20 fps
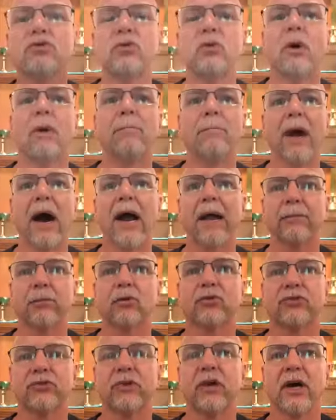to a
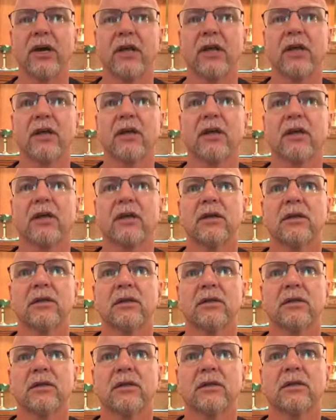Bible study
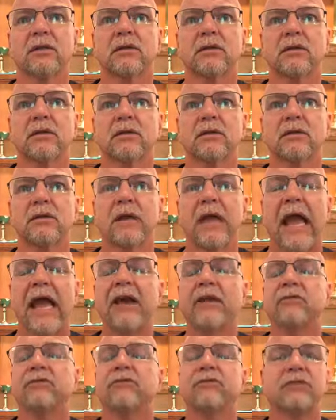
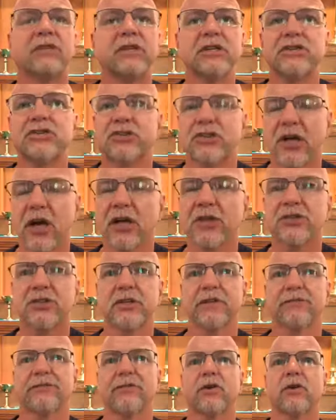and discuss
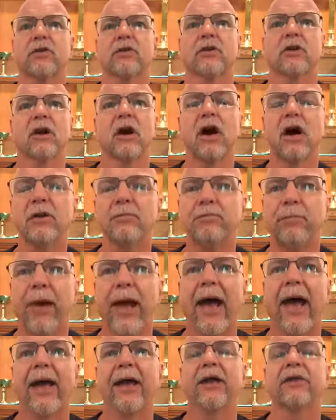it further,
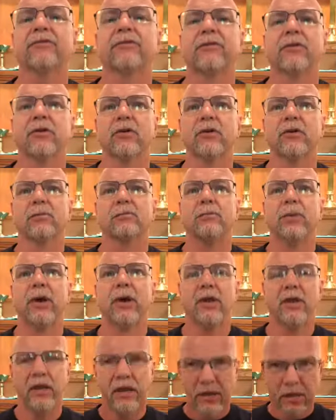unpack it further,
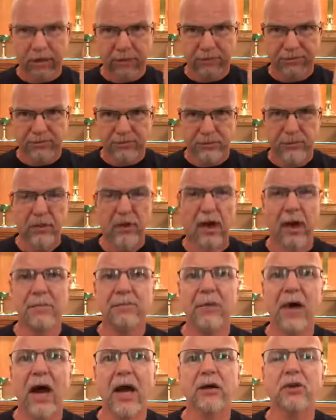but
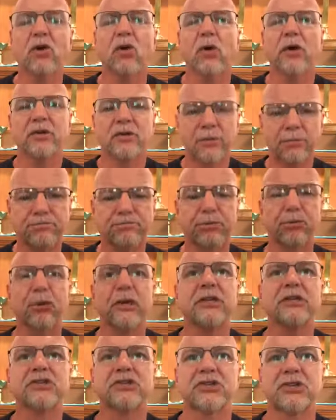I'm not going to
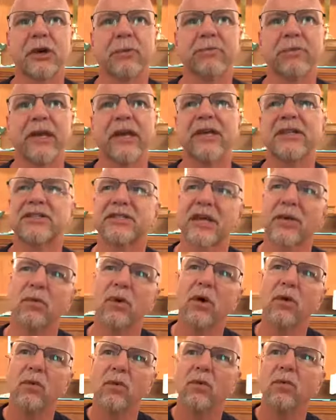preach something and say,
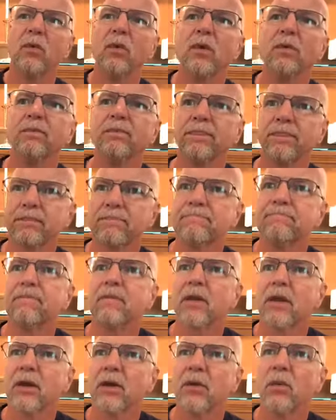well,
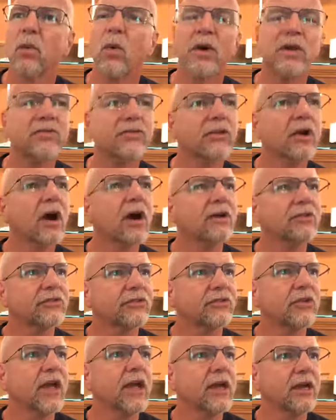what is God
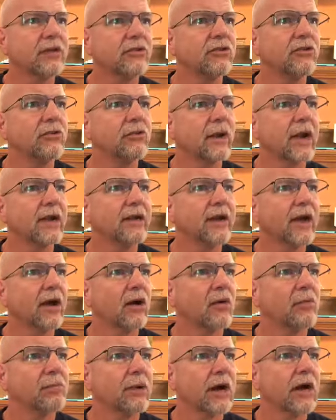saying to you right
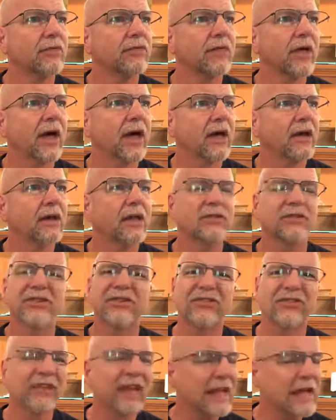now about that? That's the
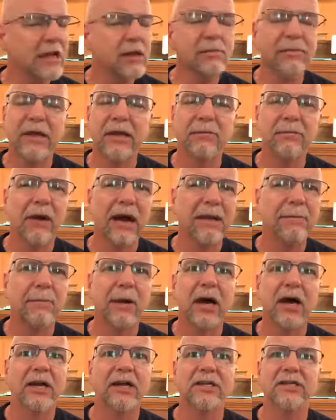same in my
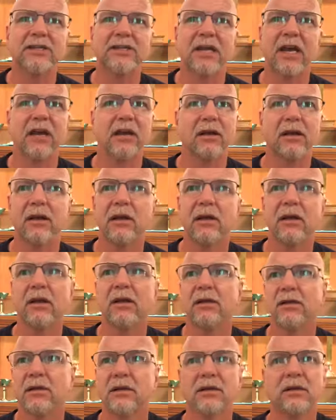mind as saying,
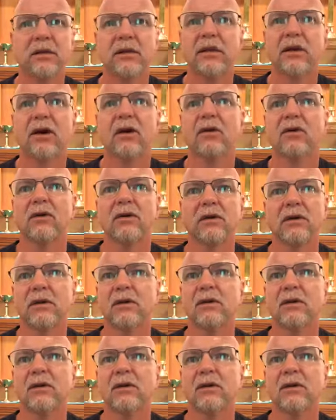you know,